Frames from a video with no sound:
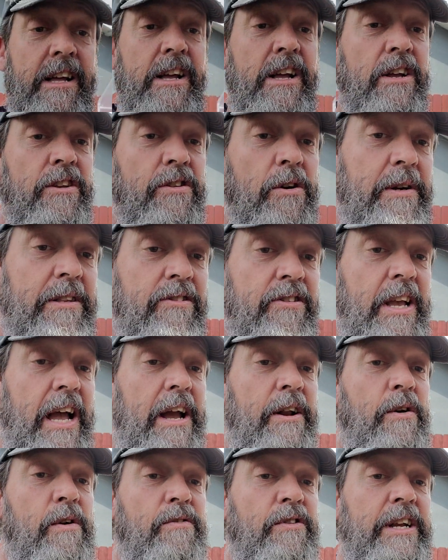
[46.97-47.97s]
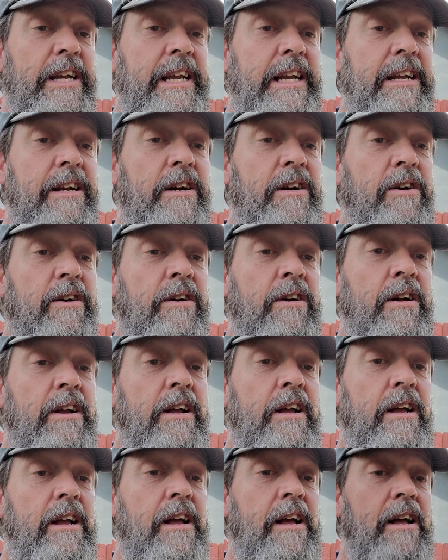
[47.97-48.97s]
So inside over here,
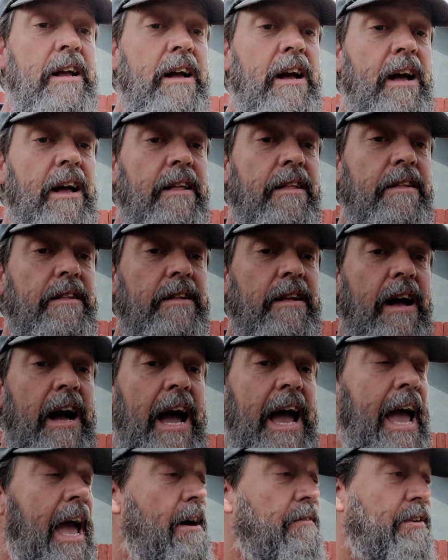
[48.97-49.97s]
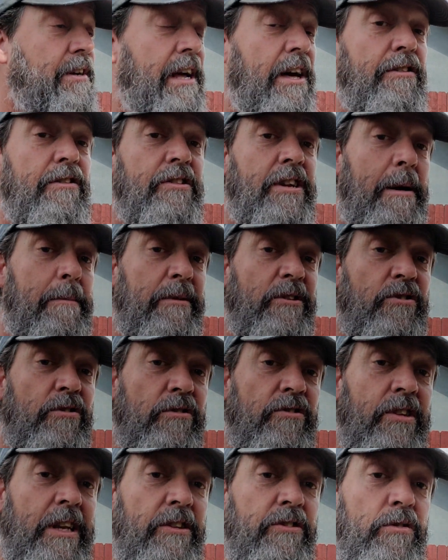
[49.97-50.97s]
I have another temperature
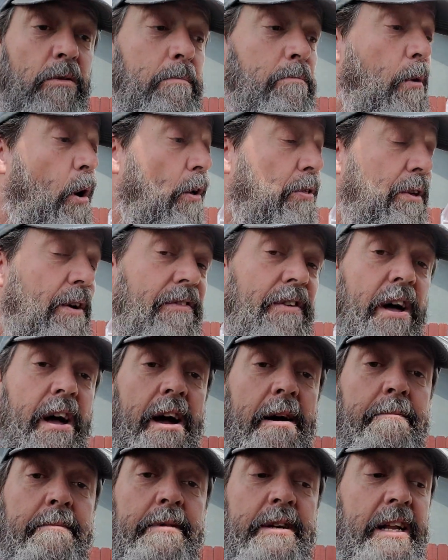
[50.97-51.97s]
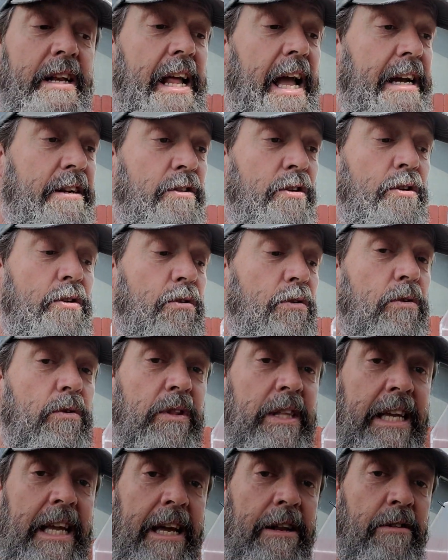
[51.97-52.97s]
sensor. Both of them connect to
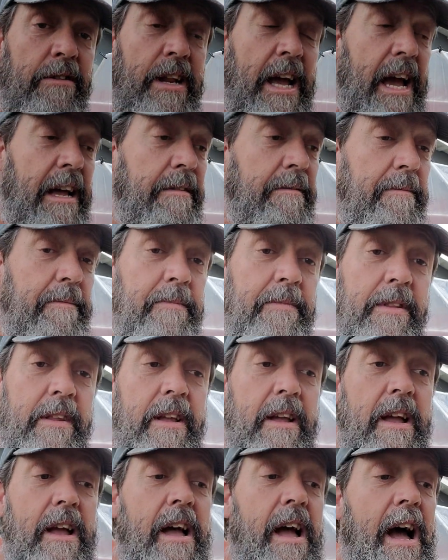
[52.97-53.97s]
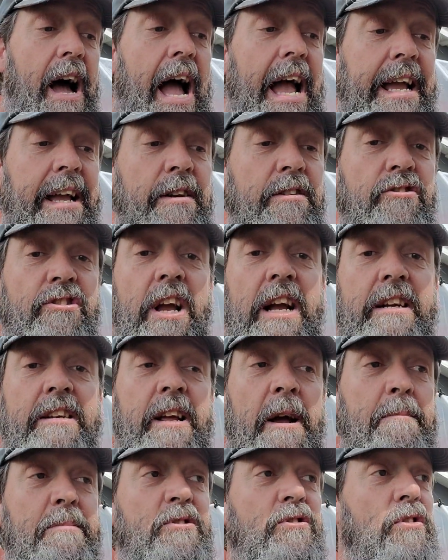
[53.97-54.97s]
the internet. I can check
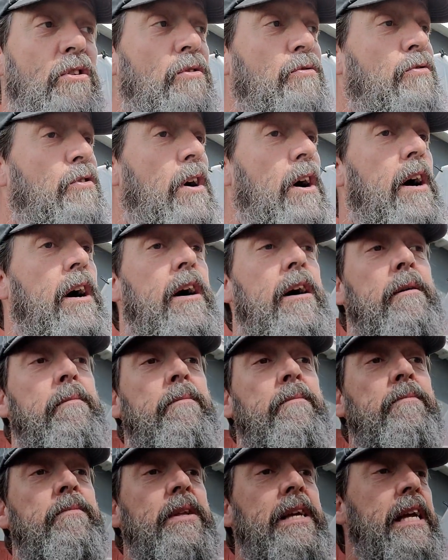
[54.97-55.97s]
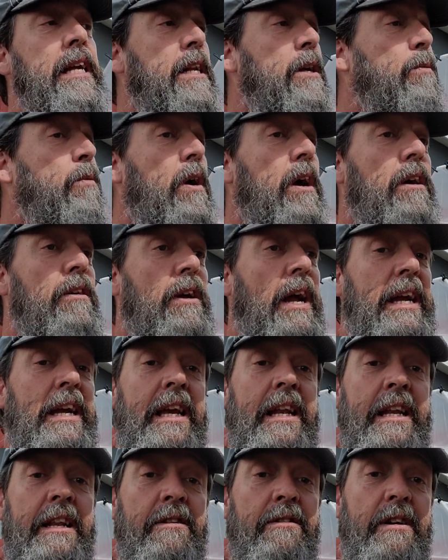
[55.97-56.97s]
temperature from anywhere I
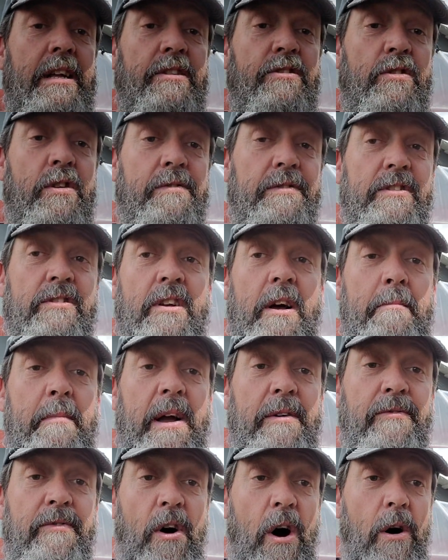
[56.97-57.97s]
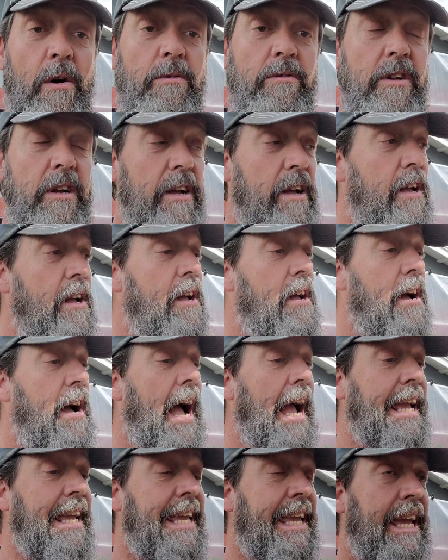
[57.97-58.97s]
get internet service on my phone.
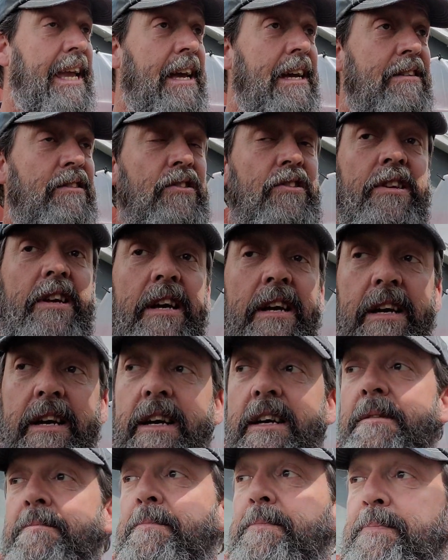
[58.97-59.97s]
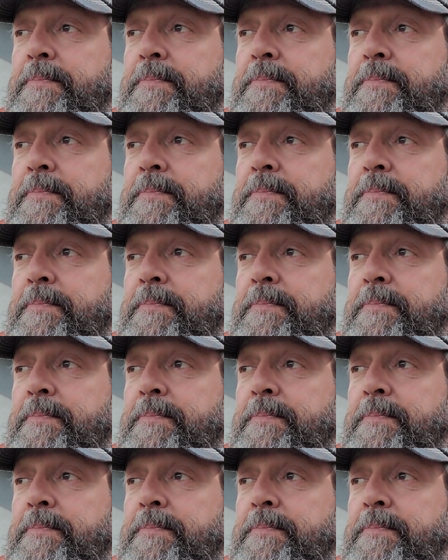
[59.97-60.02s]
I get uh,